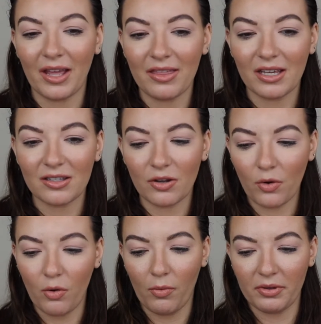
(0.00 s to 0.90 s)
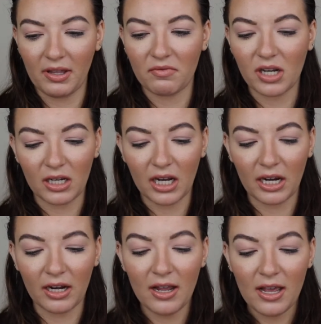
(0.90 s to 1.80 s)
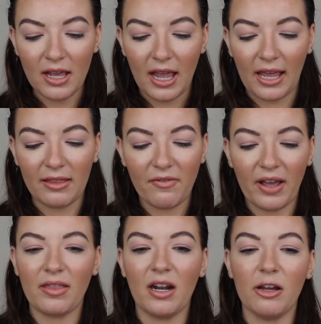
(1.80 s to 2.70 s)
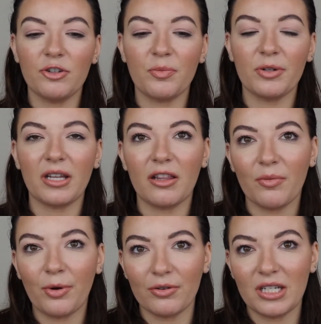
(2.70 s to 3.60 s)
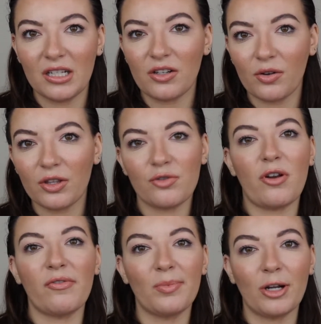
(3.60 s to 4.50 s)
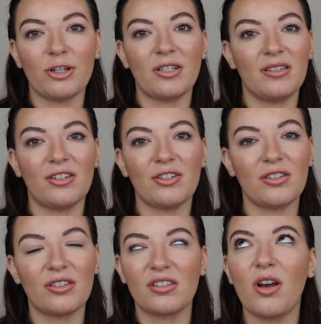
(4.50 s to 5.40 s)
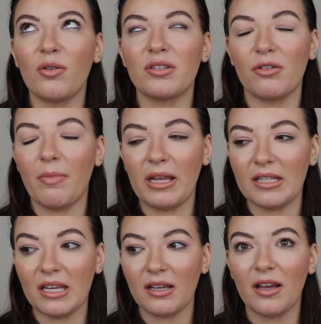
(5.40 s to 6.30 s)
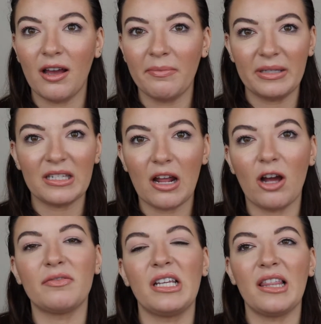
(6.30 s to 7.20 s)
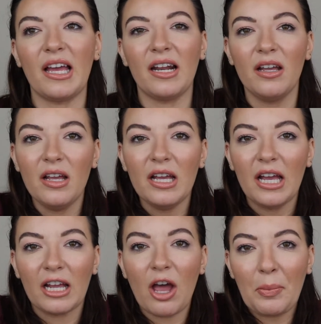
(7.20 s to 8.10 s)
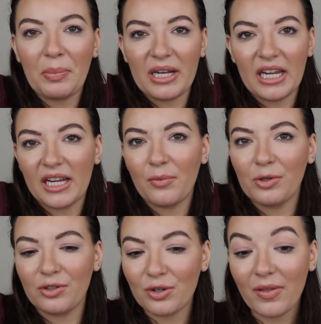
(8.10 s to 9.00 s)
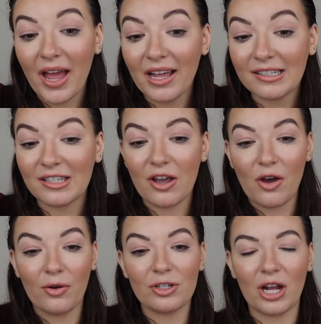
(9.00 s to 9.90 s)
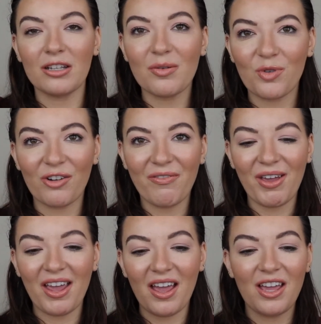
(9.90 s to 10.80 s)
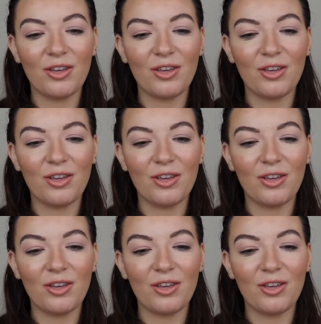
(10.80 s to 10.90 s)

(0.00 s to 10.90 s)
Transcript: I think it's so cool what they've done here, and the fact that 100% of the proceeds go to the Trevor Project is just so amazing. It's not often that a company will do that, so shout out to Morphe.